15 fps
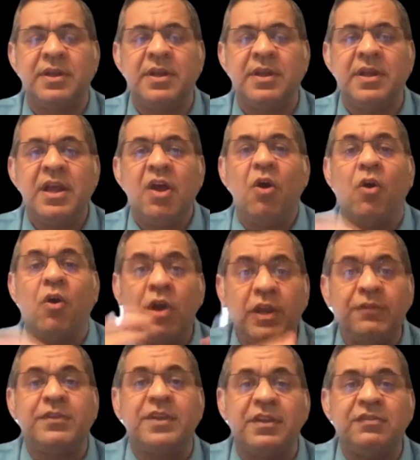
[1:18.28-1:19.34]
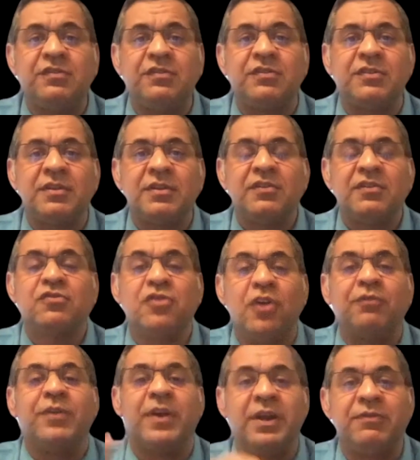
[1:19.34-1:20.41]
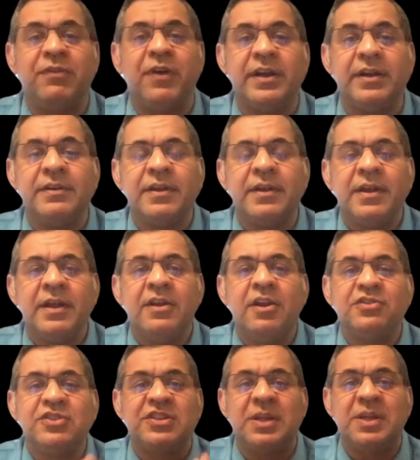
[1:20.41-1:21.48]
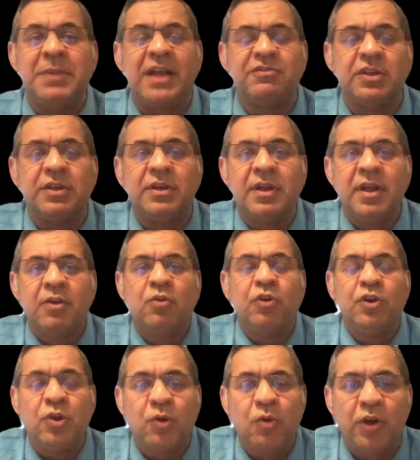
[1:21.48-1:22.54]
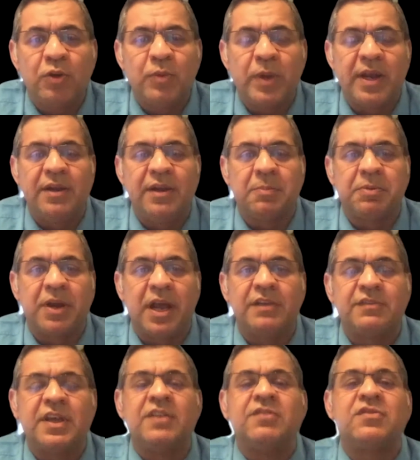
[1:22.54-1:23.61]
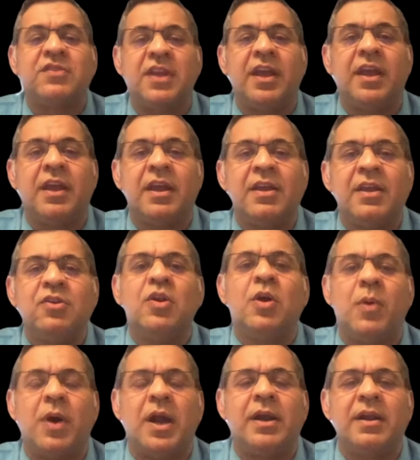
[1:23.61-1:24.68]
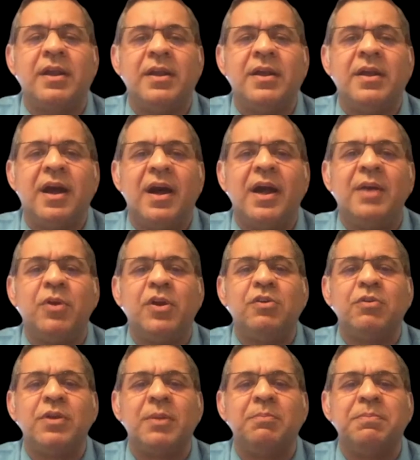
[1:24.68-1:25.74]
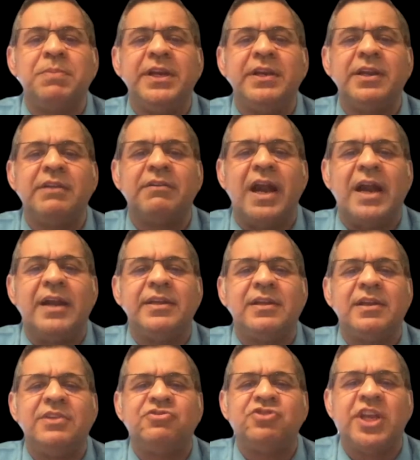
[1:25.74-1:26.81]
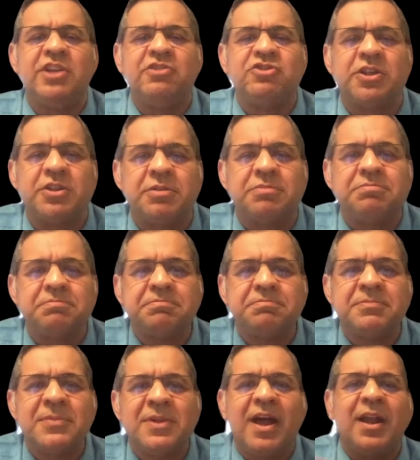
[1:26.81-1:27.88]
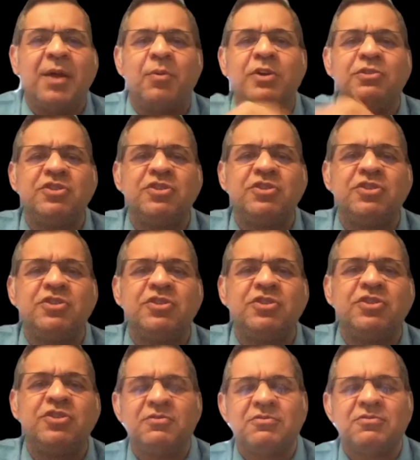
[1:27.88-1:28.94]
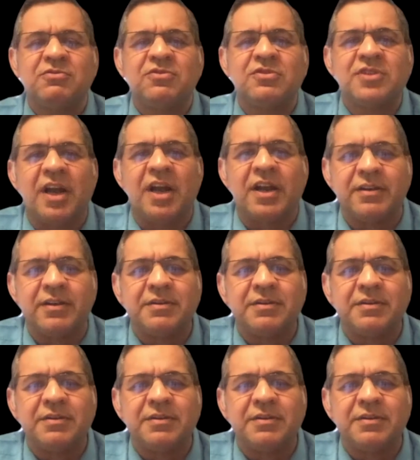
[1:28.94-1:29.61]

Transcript: All of this software defined. Now just imagine, could you go to an enterprise and say, you know what, I want to completely radically change it and I want to just chuck it.